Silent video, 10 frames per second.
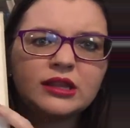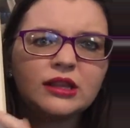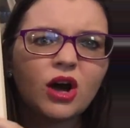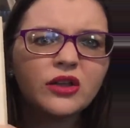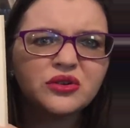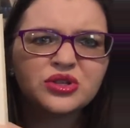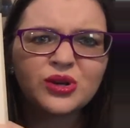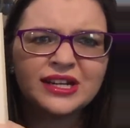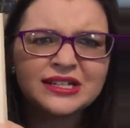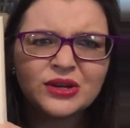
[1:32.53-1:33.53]
the author is
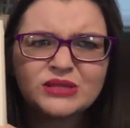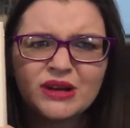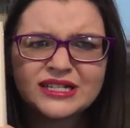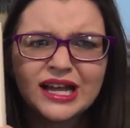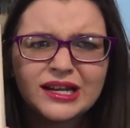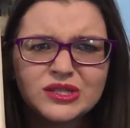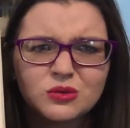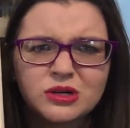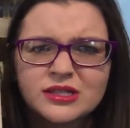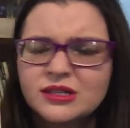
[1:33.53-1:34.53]
trying to tell us about
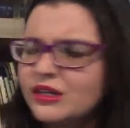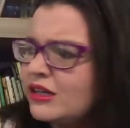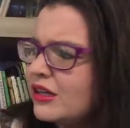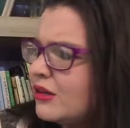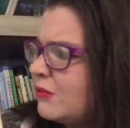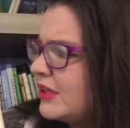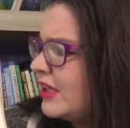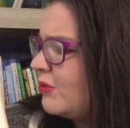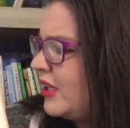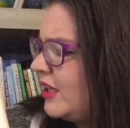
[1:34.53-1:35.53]
dinosaurs, but
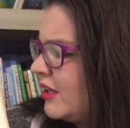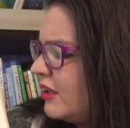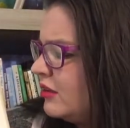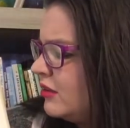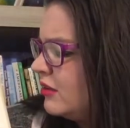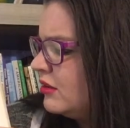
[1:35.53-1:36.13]
then we hear